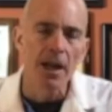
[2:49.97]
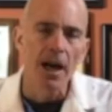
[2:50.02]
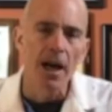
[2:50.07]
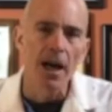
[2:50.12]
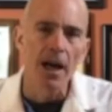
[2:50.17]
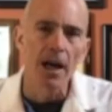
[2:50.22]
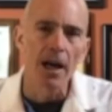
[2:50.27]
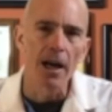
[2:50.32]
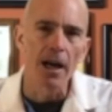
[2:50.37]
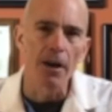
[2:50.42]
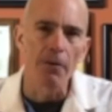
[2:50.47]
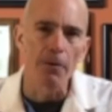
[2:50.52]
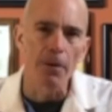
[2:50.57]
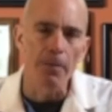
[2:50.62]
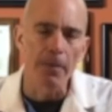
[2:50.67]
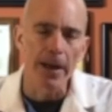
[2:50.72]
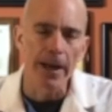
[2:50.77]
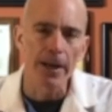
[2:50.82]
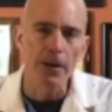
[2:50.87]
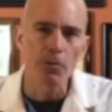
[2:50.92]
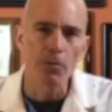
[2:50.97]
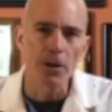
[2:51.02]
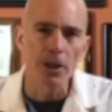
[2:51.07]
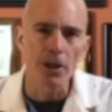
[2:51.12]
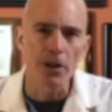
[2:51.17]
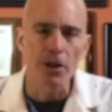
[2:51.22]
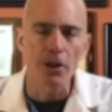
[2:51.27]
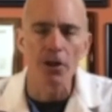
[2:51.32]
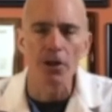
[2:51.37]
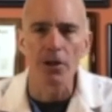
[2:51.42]
A repair would
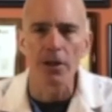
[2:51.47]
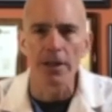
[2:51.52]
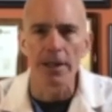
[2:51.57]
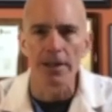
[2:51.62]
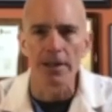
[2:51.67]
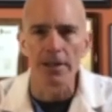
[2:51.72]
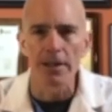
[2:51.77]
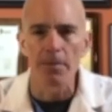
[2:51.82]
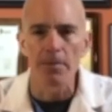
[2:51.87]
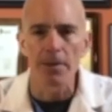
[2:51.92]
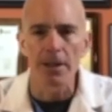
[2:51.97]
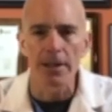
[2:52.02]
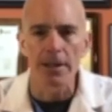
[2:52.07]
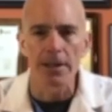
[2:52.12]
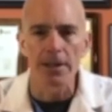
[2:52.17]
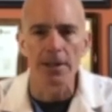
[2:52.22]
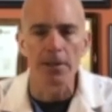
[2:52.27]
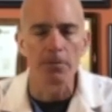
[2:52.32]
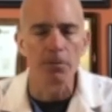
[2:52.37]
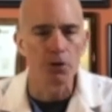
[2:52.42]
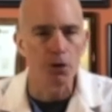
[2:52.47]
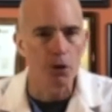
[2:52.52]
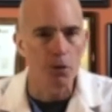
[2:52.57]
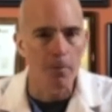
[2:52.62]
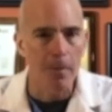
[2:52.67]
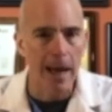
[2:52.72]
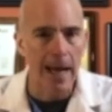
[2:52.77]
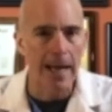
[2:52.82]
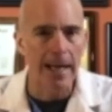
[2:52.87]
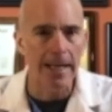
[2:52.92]
occur in something that's a
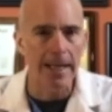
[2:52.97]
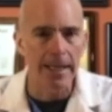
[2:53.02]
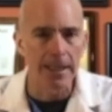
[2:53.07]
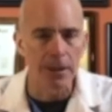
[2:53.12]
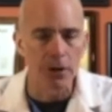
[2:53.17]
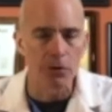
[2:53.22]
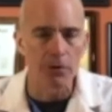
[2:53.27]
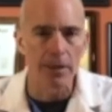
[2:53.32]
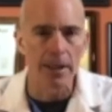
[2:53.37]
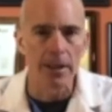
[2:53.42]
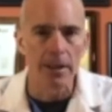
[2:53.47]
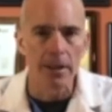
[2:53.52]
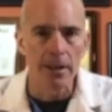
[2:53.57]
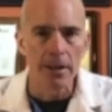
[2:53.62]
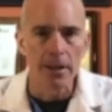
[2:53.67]
traumatic injury.